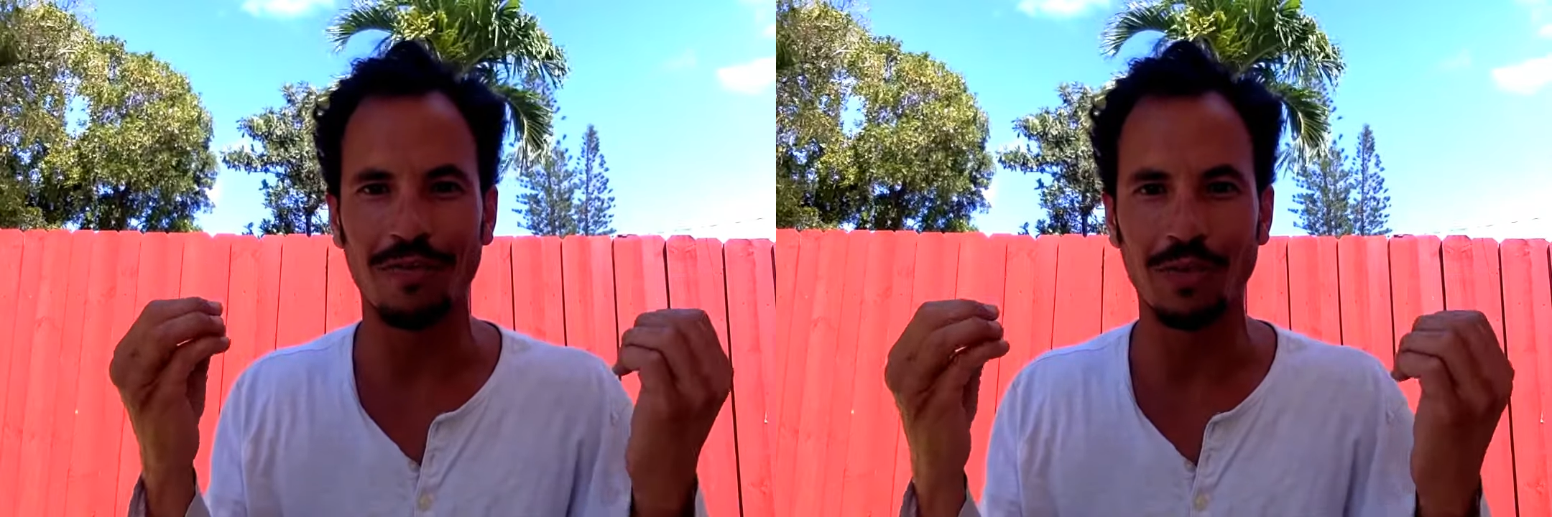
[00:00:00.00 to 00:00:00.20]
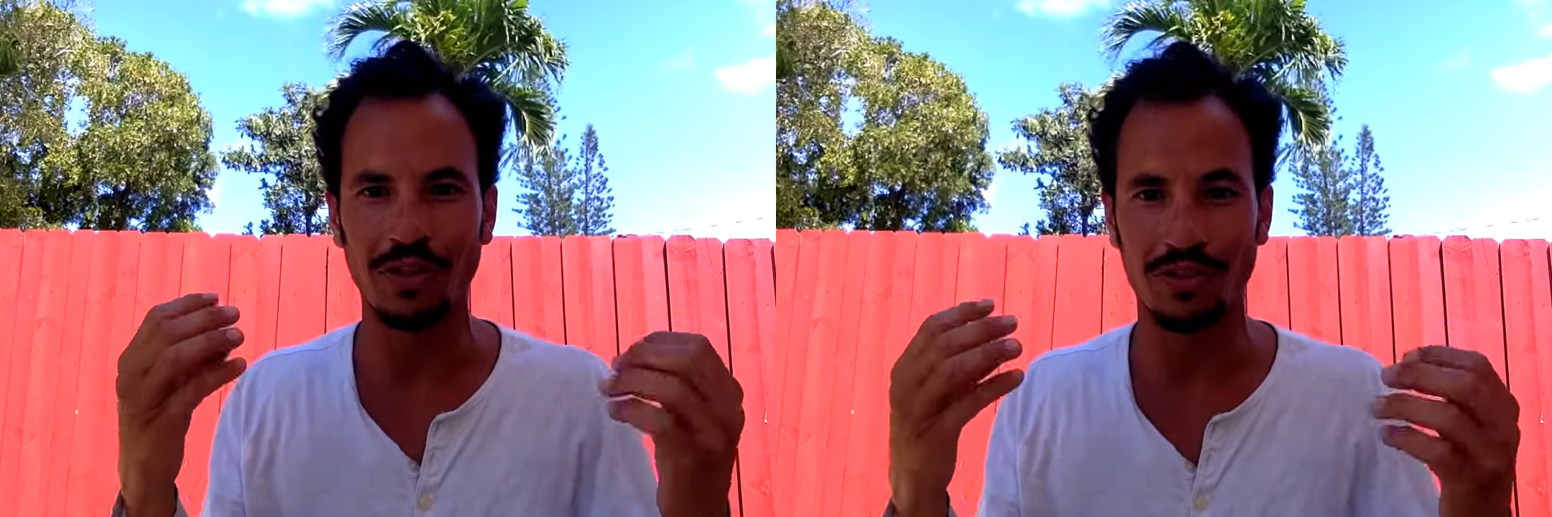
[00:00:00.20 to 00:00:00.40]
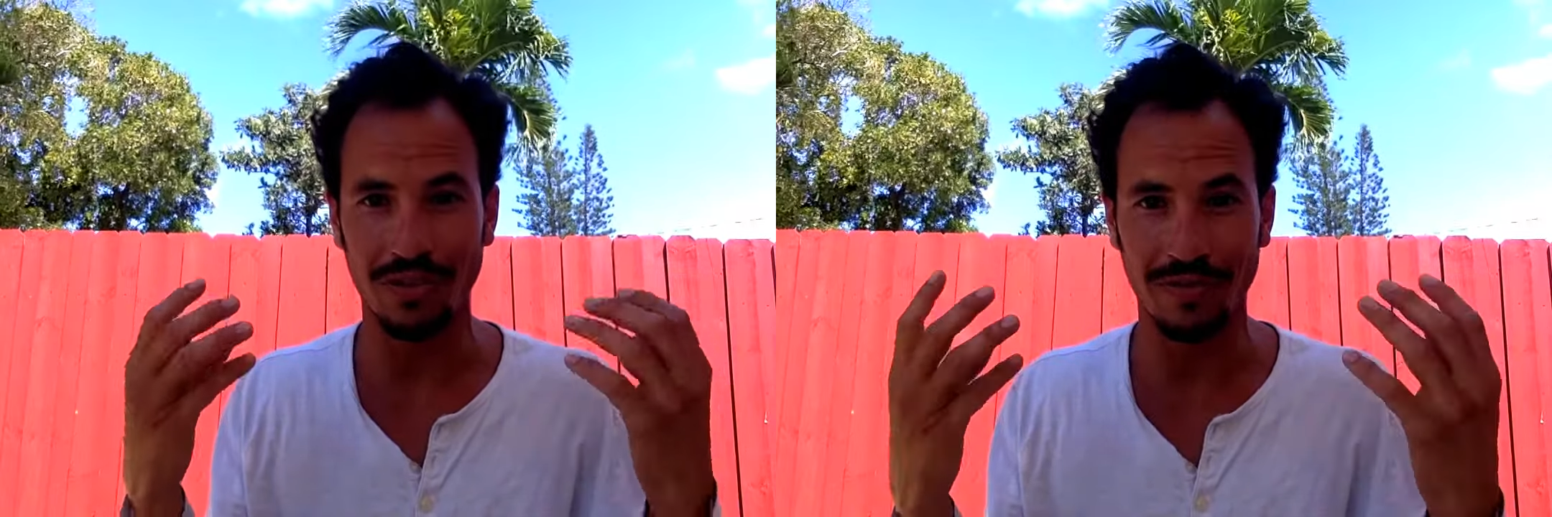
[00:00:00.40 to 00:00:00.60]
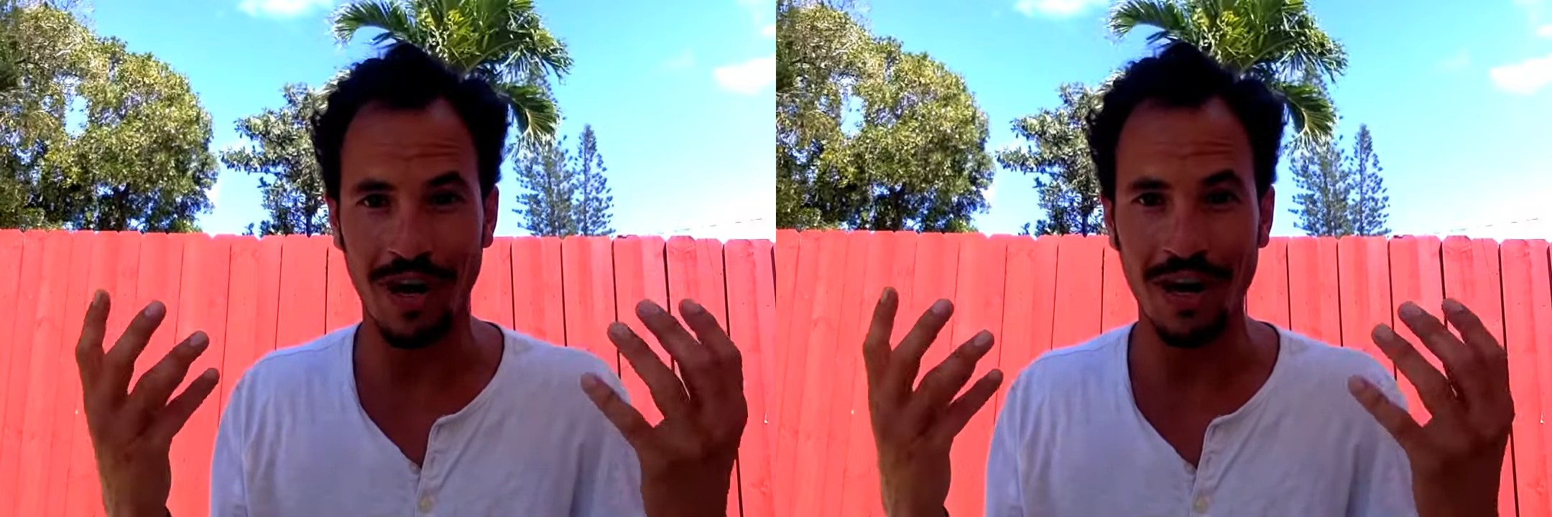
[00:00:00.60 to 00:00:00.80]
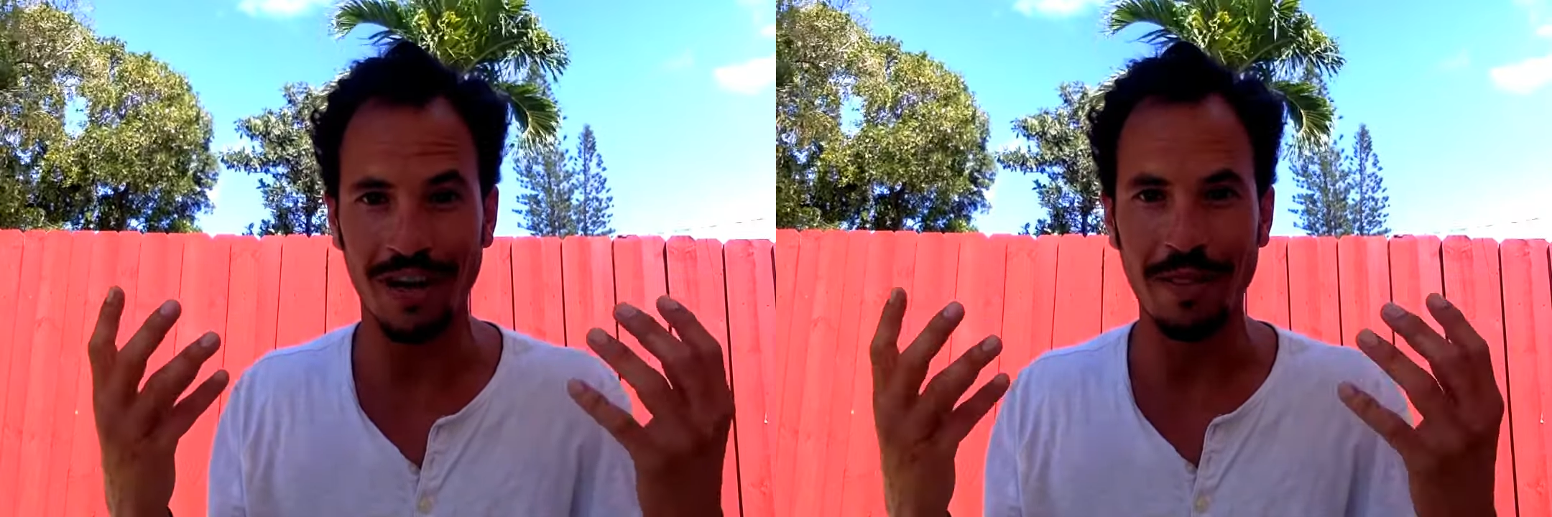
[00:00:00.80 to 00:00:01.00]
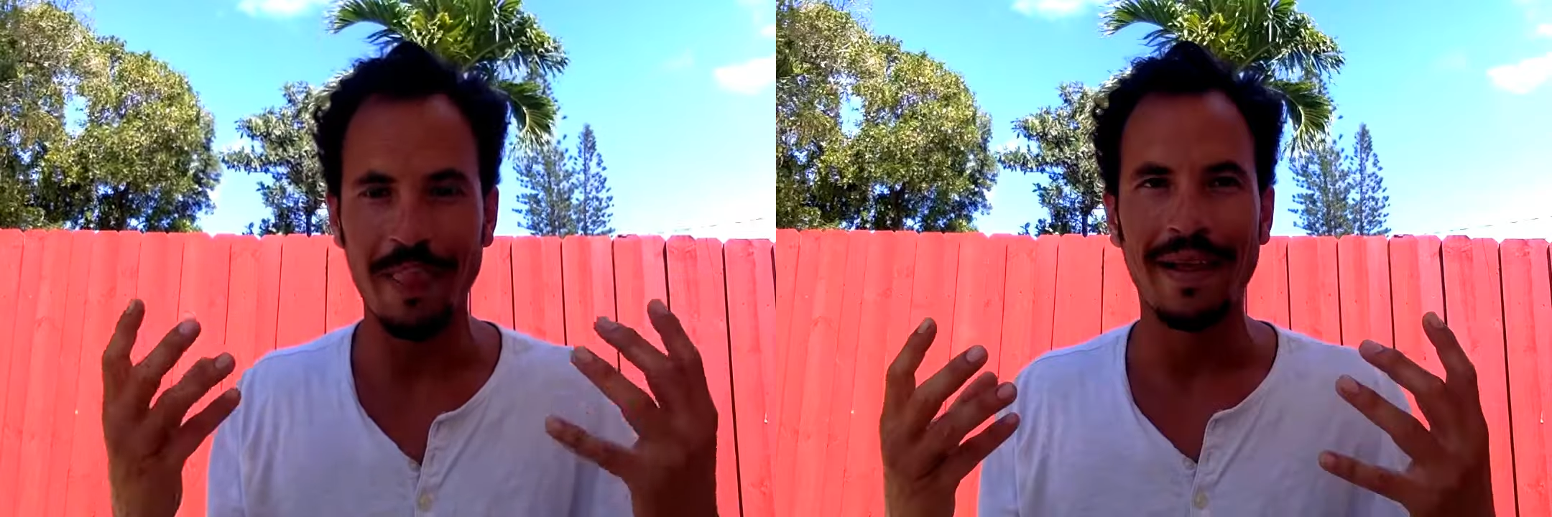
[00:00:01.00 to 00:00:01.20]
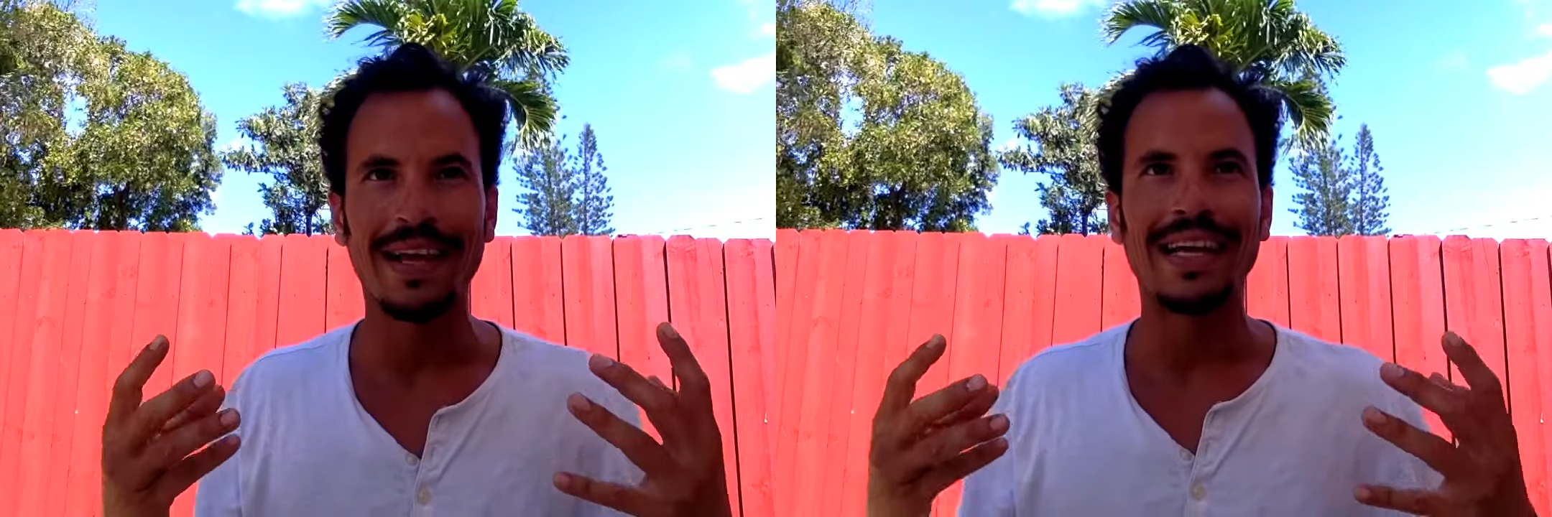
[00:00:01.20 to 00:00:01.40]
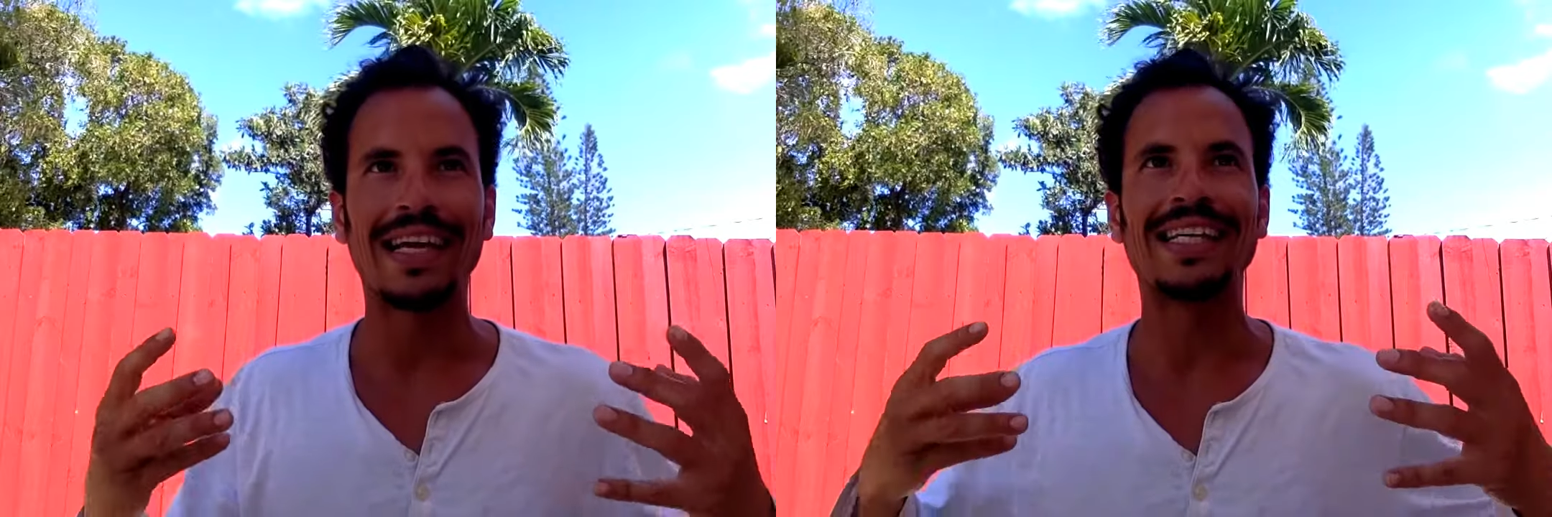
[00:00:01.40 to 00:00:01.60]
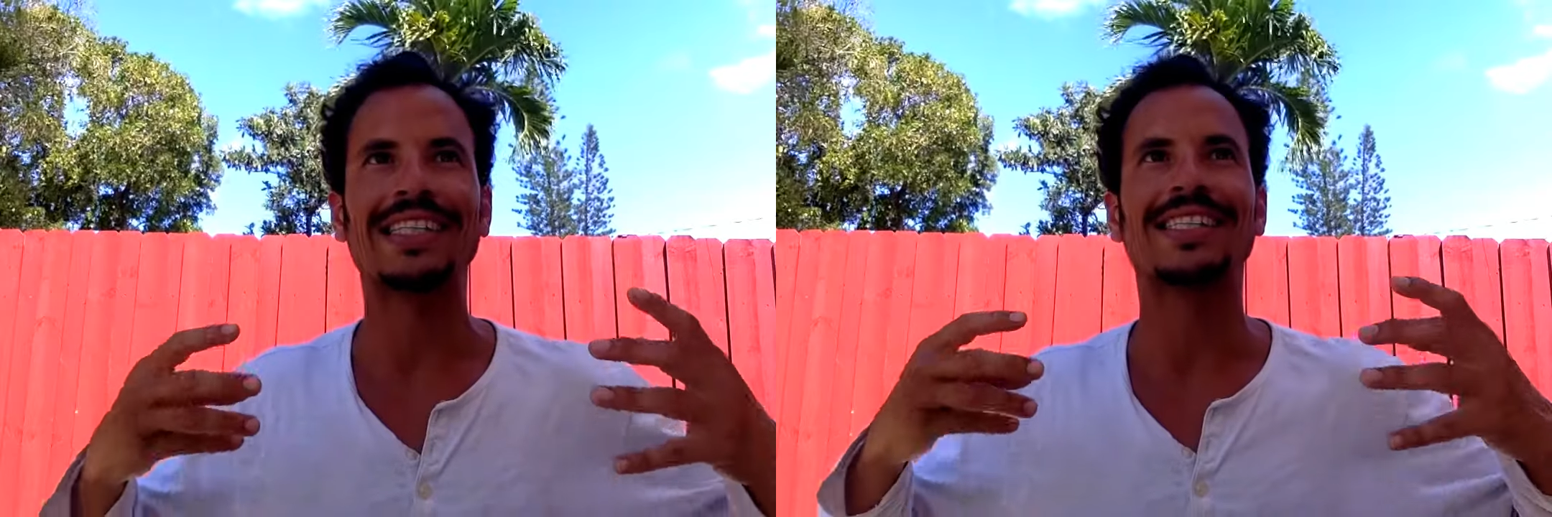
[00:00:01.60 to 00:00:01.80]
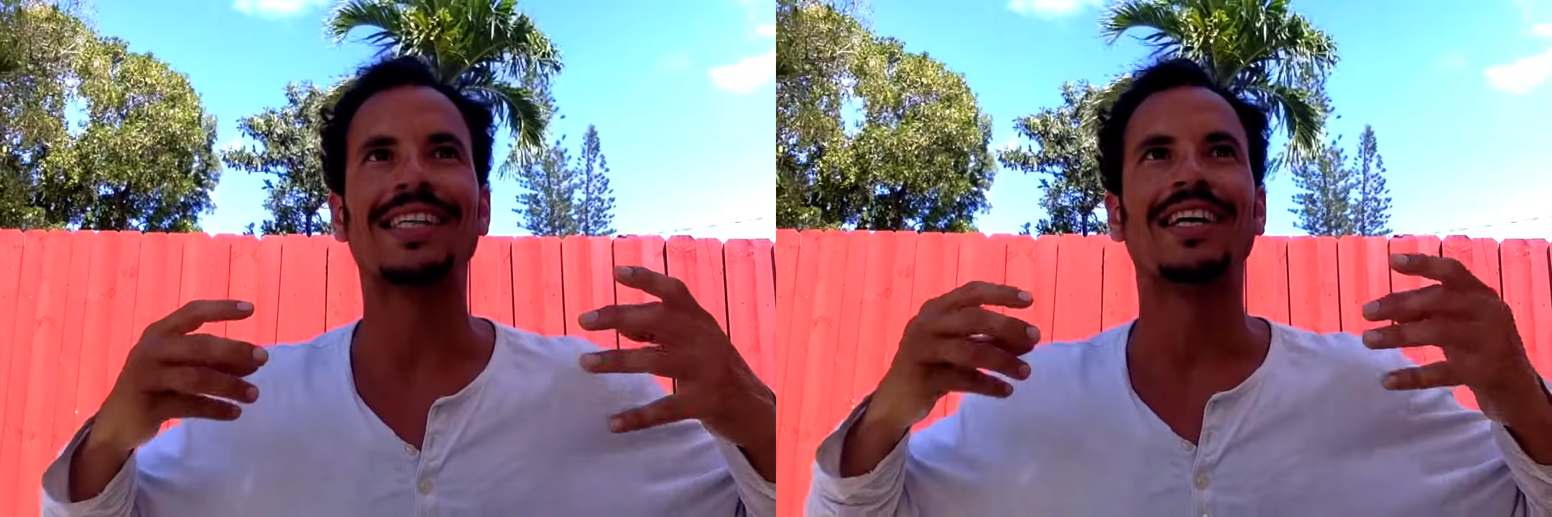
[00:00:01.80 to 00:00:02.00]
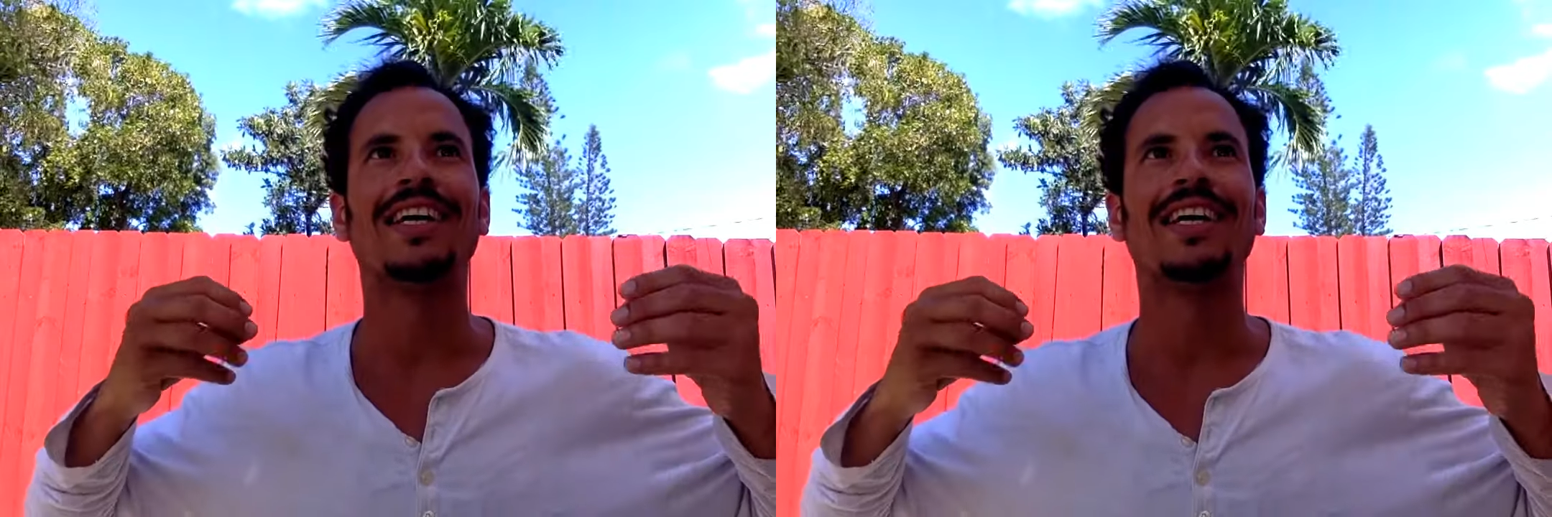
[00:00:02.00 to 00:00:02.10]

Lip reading: which is Nirvana, is